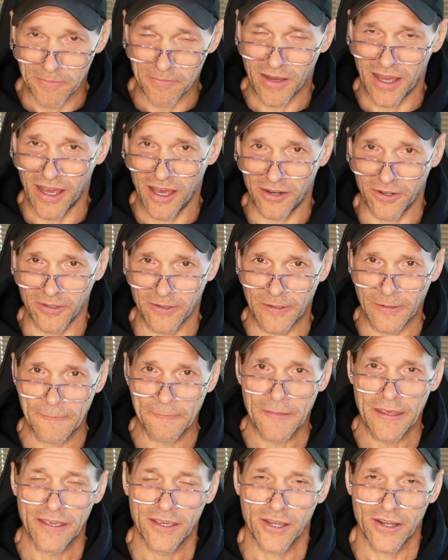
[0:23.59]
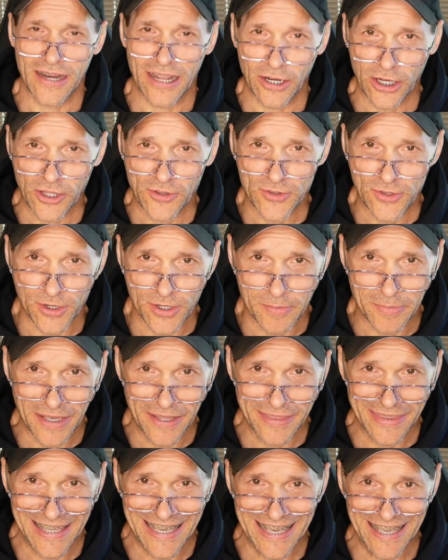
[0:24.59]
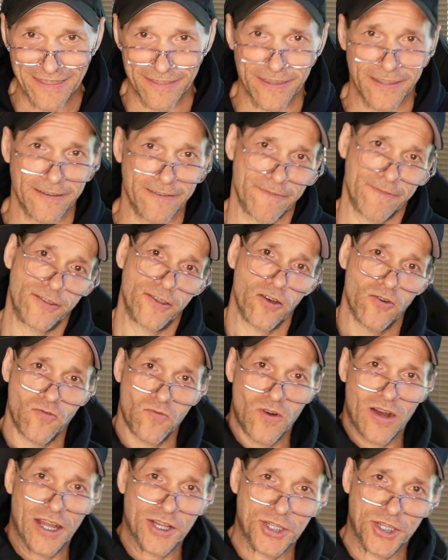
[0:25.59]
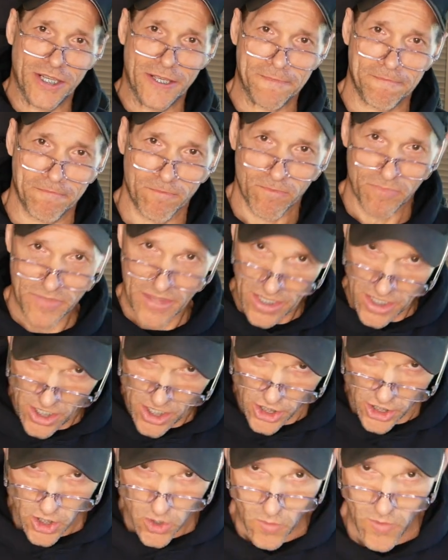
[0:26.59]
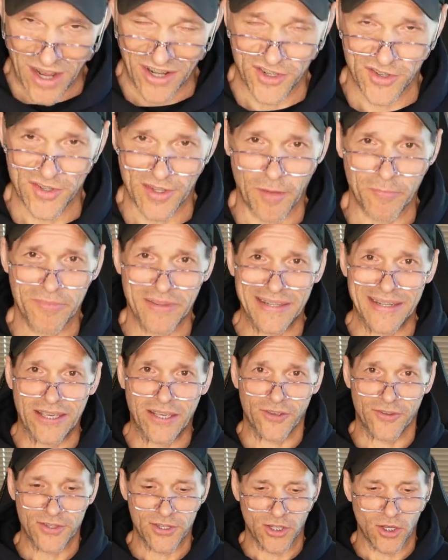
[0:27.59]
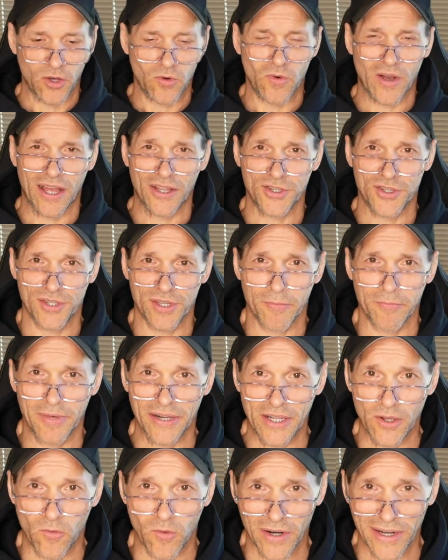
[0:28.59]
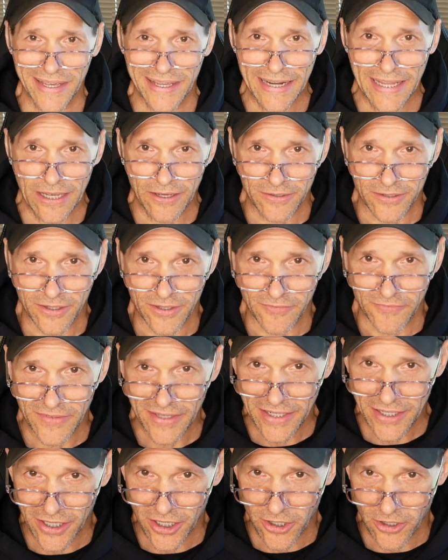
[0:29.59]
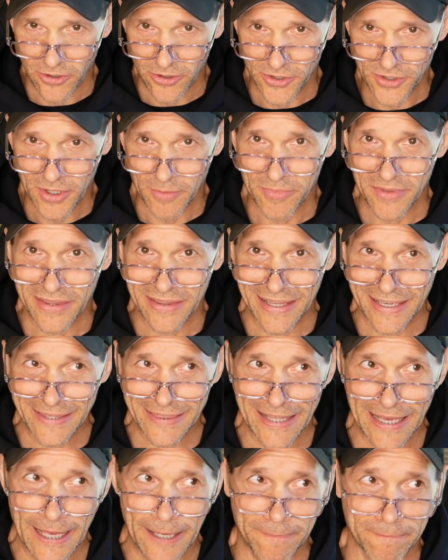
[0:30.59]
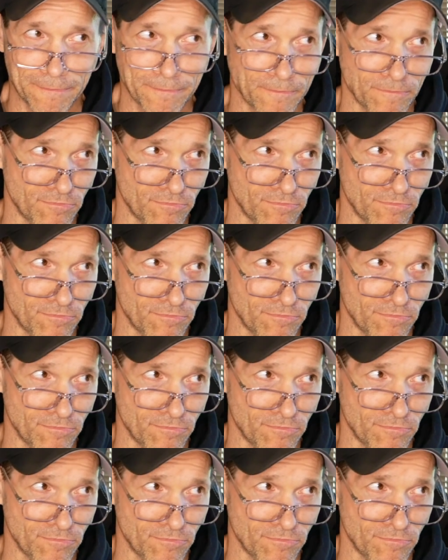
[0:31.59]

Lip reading: model, you're not concerned about that, then don't watch it. Go watch something else. Go watch somebody working out on video or something like that.